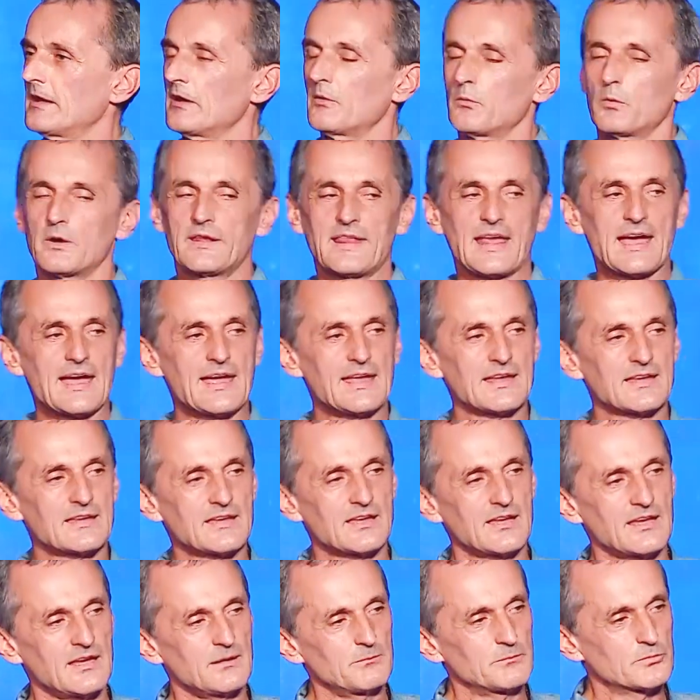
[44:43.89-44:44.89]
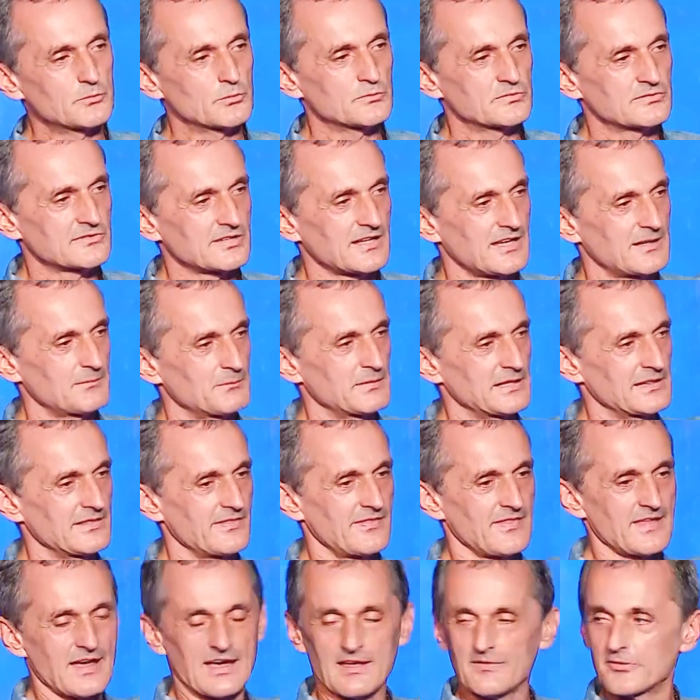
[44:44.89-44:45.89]
When I came to Tamil
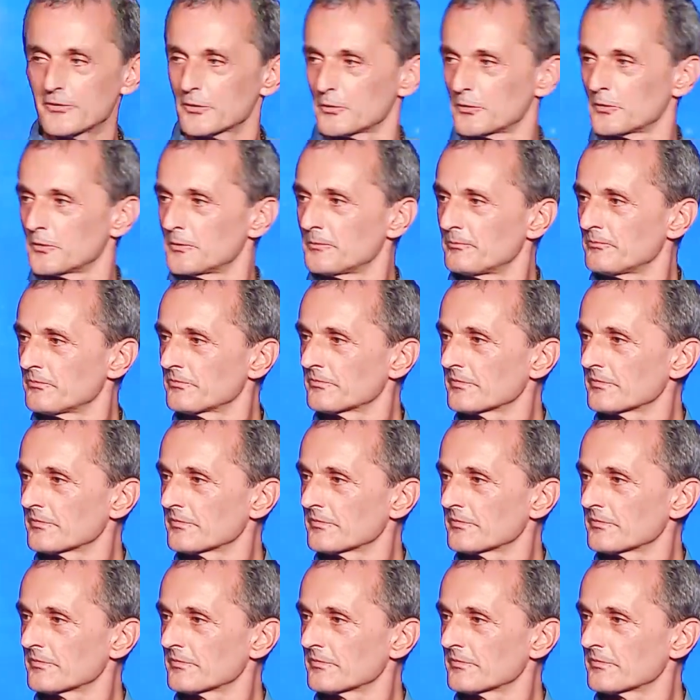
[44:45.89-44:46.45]
Nadu,